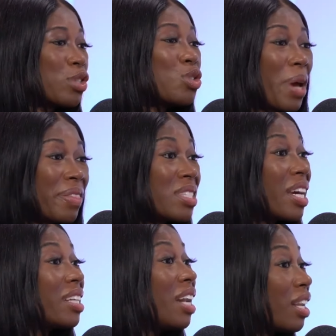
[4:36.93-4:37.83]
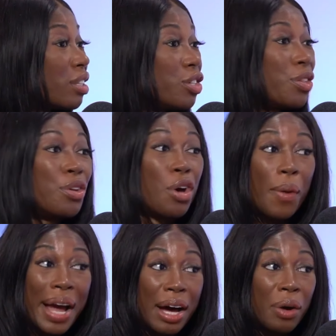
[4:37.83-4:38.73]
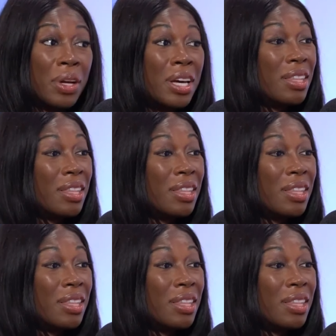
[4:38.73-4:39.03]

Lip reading: So you had the technology, the know-how,